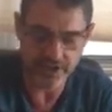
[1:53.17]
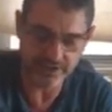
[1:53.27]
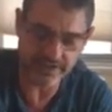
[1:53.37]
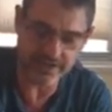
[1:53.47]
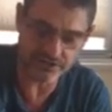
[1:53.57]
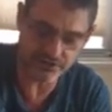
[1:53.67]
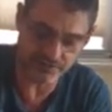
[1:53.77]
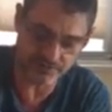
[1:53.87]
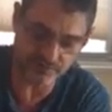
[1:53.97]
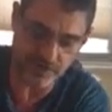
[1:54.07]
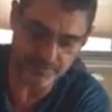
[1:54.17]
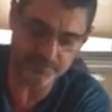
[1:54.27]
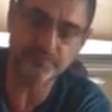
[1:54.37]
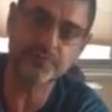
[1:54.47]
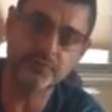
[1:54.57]
and that actually stops
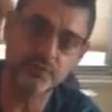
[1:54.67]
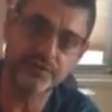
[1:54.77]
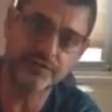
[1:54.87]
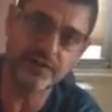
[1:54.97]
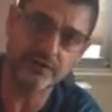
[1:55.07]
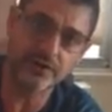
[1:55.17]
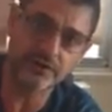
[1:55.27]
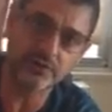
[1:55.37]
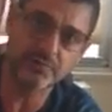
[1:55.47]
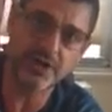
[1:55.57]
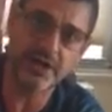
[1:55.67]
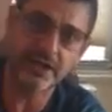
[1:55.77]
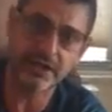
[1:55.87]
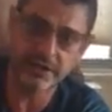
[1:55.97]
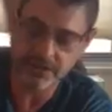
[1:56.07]
it from moving down on her
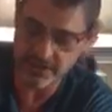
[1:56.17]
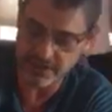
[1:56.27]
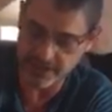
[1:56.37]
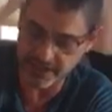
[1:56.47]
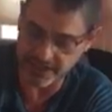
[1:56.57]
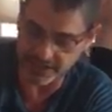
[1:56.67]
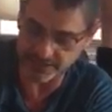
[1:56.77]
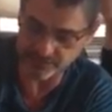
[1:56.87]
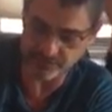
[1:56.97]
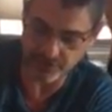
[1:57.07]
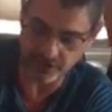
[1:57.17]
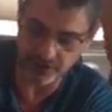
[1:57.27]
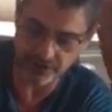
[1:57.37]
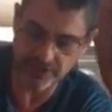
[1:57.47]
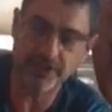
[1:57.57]
body and
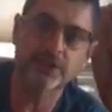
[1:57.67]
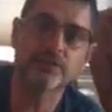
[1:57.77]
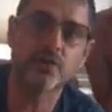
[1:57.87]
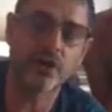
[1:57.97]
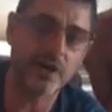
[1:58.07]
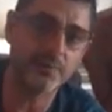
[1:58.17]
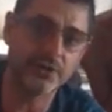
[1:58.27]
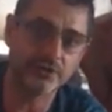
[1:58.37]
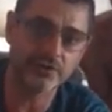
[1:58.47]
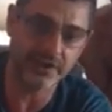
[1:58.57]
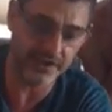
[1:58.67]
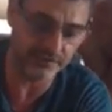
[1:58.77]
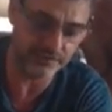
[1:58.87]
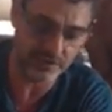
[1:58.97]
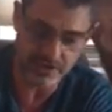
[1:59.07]
getting caught up in her
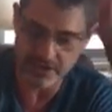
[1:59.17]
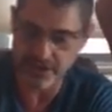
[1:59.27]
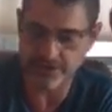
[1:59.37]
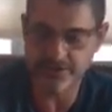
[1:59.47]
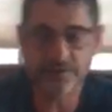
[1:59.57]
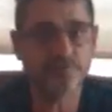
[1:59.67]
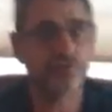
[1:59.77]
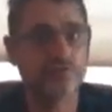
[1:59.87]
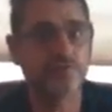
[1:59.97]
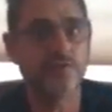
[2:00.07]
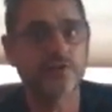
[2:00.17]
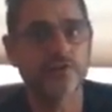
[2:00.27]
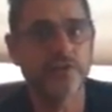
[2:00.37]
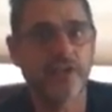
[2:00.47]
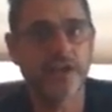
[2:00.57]
legs. And this she's
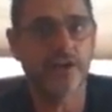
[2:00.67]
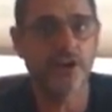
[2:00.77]
literally had